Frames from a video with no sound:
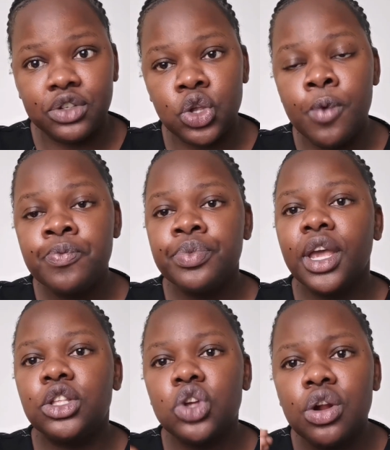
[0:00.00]
So
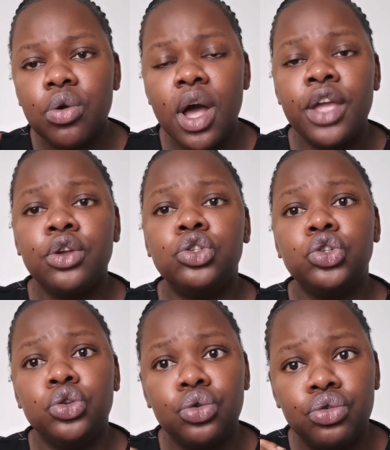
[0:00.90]
it's going to require you to
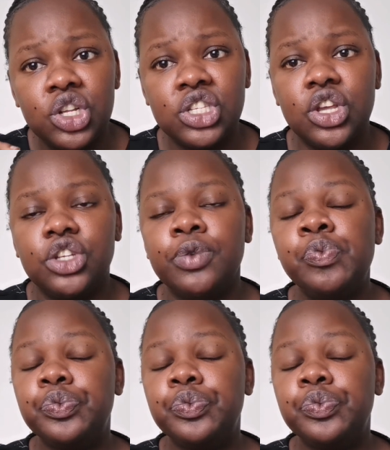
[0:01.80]
do research.